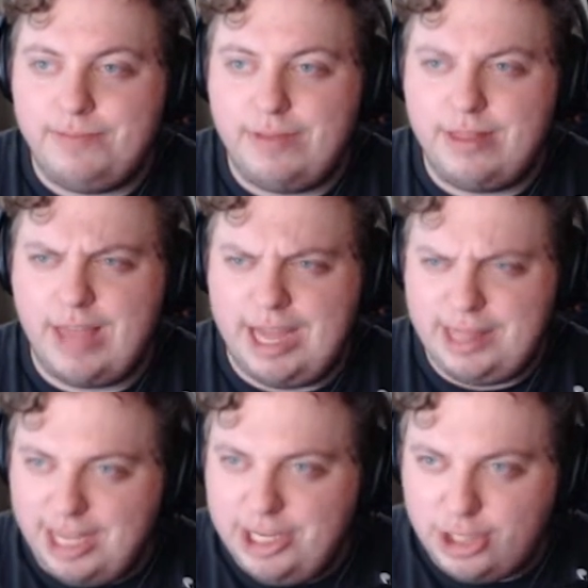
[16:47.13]
I
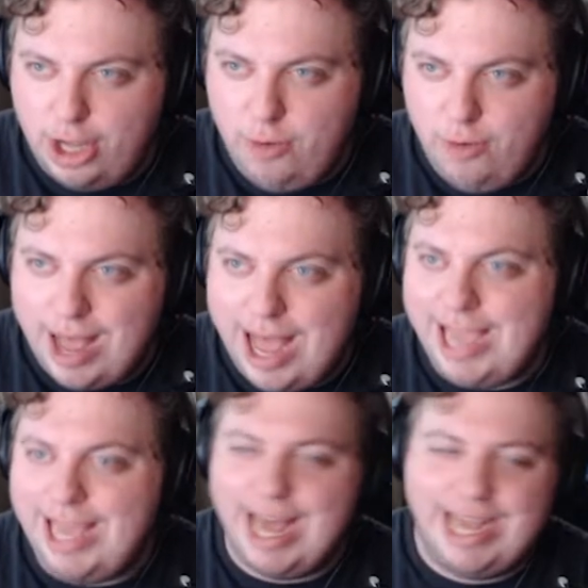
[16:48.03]
think so.
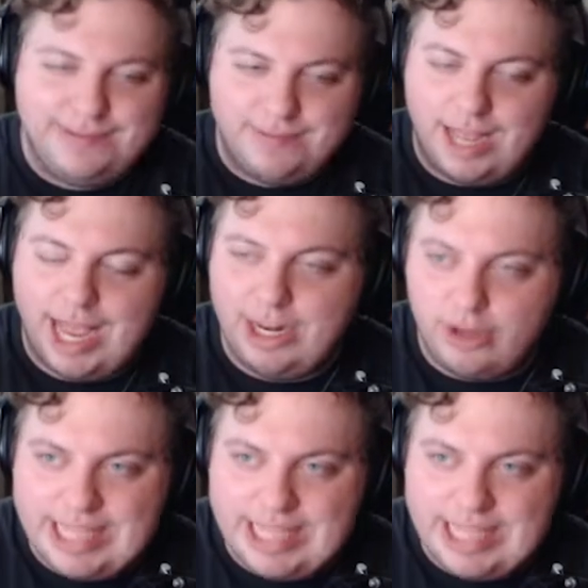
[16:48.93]
I looked at